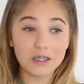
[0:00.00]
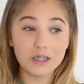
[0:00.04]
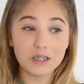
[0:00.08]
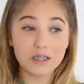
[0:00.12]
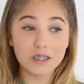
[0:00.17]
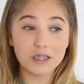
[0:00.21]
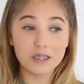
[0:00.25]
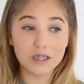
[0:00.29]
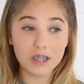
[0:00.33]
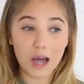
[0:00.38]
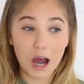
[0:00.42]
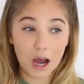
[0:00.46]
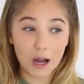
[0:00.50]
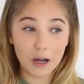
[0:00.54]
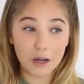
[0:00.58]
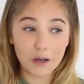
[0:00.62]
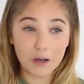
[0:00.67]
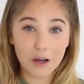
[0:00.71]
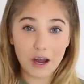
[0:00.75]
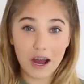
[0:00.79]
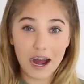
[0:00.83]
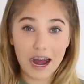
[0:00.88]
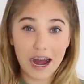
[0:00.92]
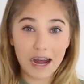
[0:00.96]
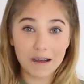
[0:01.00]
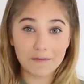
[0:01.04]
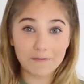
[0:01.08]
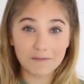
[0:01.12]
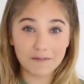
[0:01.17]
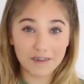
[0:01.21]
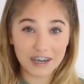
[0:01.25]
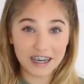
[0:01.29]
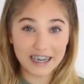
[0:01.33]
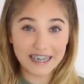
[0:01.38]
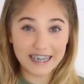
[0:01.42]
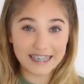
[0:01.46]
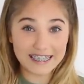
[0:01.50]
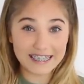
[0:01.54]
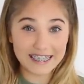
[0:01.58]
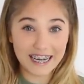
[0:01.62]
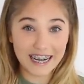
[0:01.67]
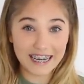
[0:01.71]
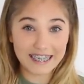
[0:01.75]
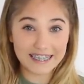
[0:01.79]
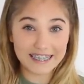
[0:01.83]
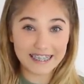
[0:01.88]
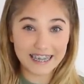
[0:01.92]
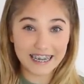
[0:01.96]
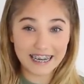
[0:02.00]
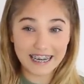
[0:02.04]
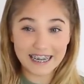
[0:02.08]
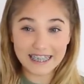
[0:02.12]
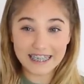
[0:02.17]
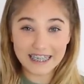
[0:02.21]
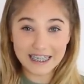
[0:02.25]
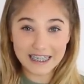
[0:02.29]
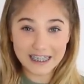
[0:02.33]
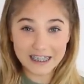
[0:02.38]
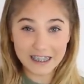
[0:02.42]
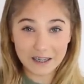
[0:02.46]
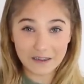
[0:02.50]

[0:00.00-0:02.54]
so I'm really excited.